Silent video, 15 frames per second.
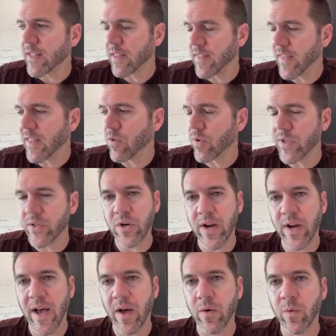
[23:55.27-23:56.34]
the thing that really stood
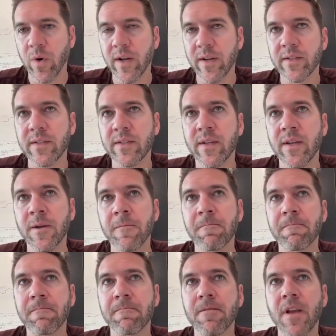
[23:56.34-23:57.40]
out was,
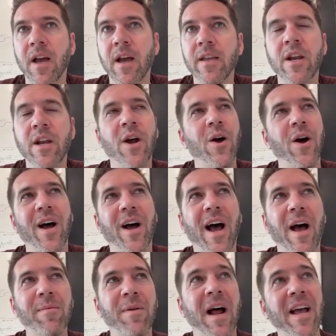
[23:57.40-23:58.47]

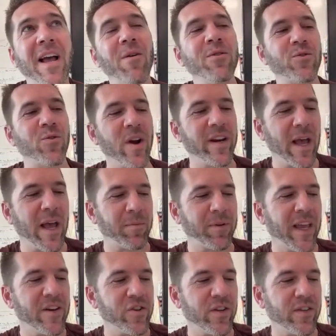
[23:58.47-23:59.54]
I was writing
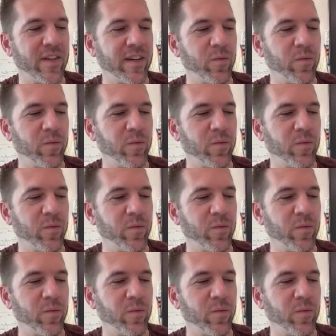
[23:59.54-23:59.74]
applications like